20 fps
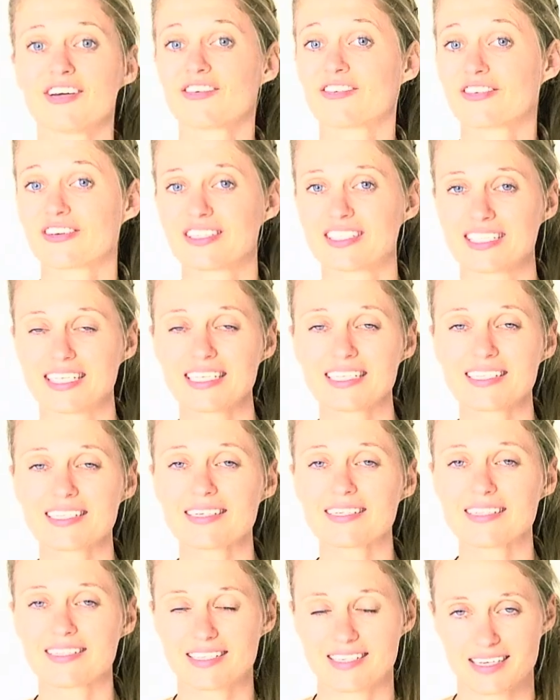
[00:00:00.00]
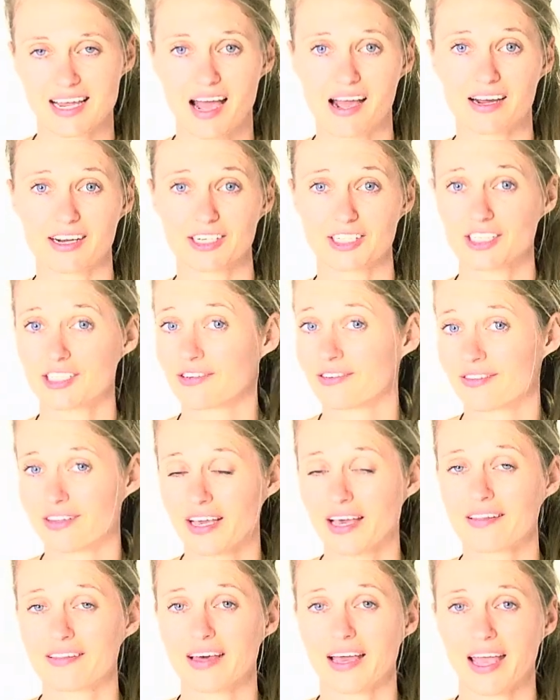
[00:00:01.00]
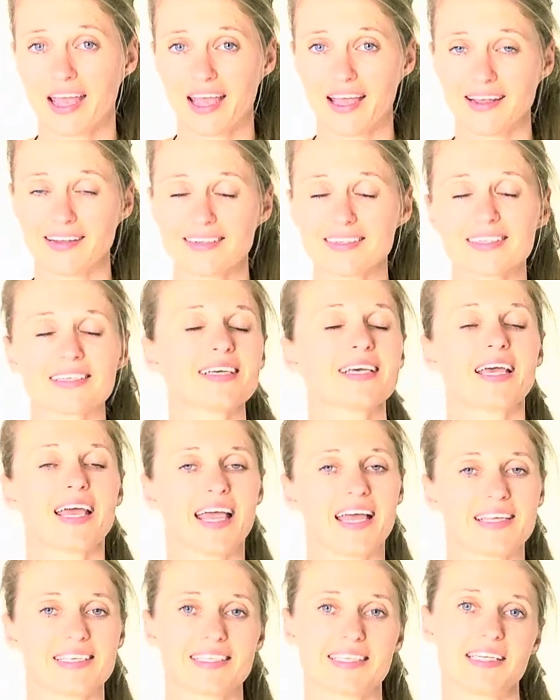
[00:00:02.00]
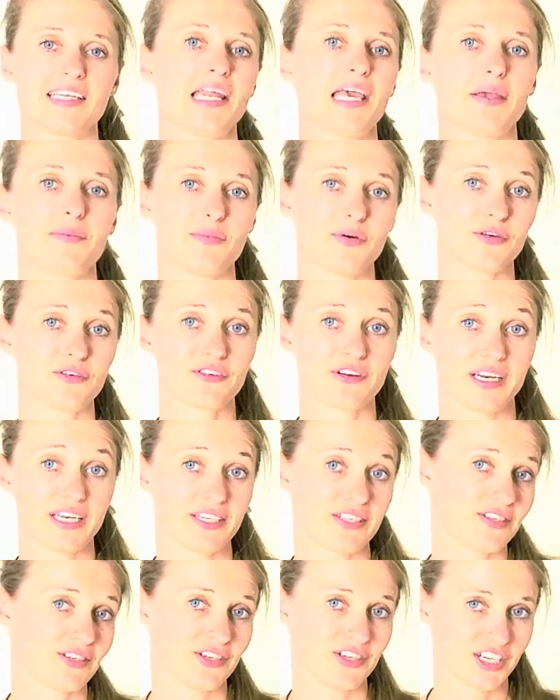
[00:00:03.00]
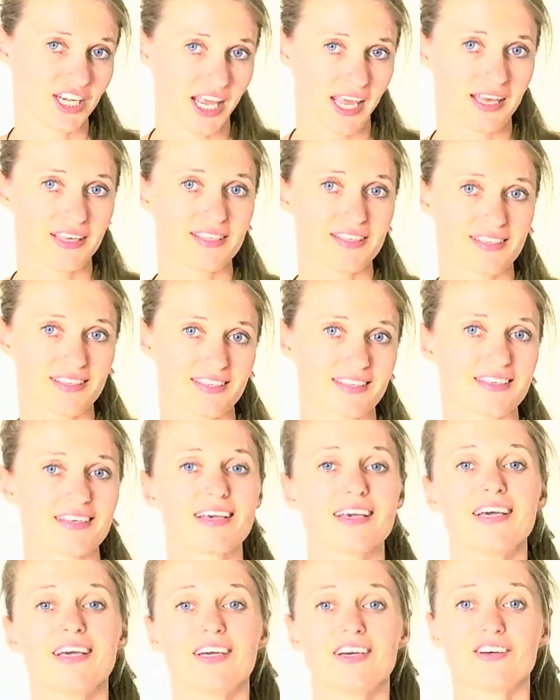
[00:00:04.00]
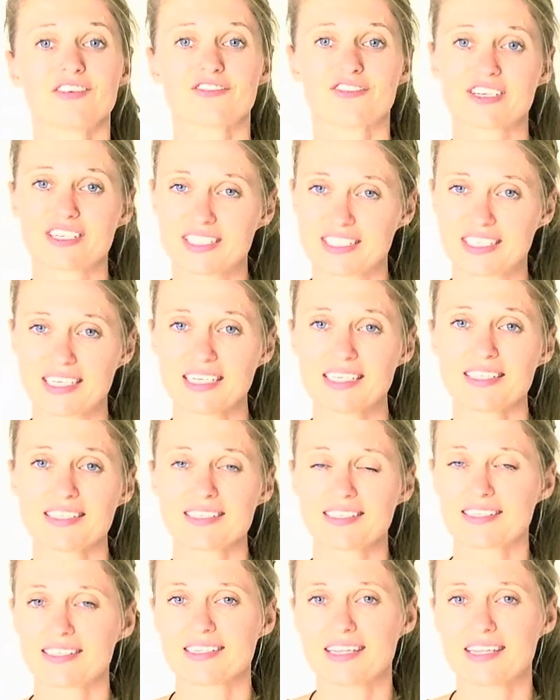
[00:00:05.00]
Resistant starch, on the other hand, as the name already suggests, resists